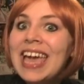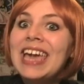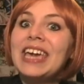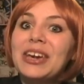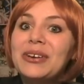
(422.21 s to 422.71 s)

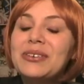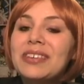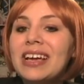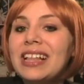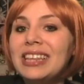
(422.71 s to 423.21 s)

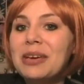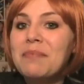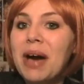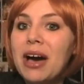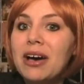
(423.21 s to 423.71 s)
here's a
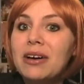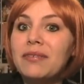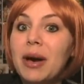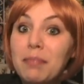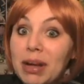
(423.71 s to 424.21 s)
clip
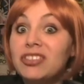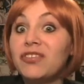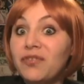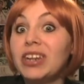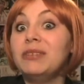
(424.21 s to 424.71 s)
of a bunch
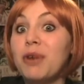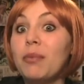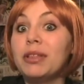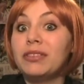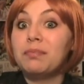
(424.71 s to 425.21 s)
of funny
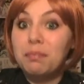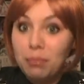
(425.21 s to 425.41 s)
moments